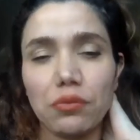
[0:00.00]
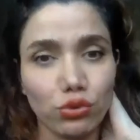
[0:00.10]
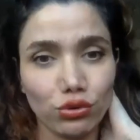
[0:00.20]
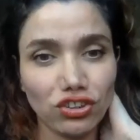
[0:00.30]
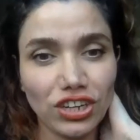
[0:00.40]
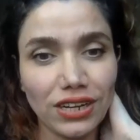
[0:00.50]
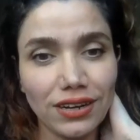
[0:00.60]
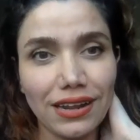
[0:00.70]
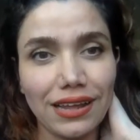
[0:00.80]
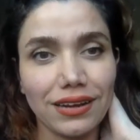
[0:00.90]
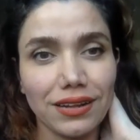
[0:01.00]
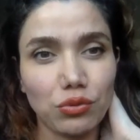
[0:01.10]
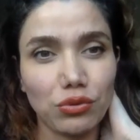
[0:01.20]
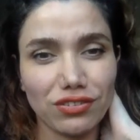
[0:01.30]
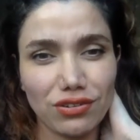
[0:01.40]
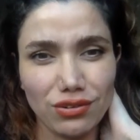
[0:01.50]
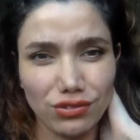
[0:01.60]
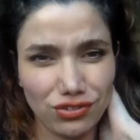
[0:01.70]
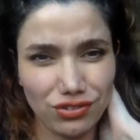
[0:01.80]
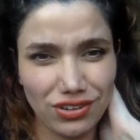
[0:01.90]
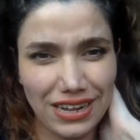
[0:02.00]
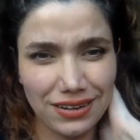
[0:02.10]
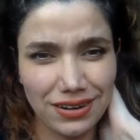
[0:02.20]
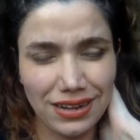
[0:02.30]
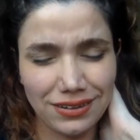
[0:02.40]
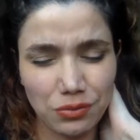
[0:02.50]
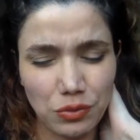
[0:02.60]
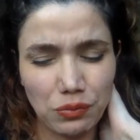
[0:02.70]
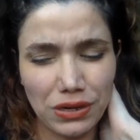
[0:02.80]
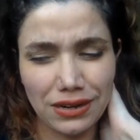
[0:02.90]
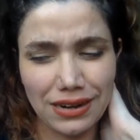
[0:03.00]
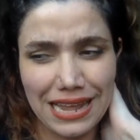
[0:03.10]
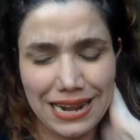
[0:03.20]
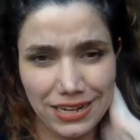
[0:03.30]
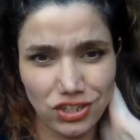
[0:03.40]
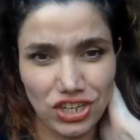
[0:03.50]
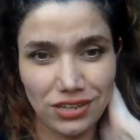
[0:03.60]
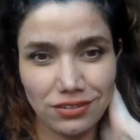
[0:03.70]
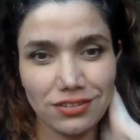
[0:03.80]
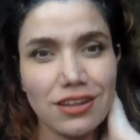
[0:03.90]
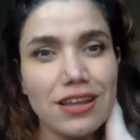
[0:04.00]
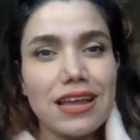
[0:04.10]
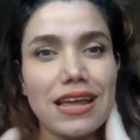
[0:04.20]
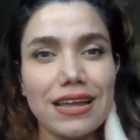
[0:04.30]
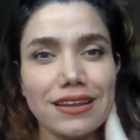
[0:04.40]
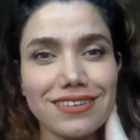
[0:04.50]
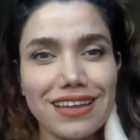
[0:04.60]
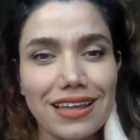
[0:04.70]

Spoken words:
abortion, and it was close to, I remember, election, and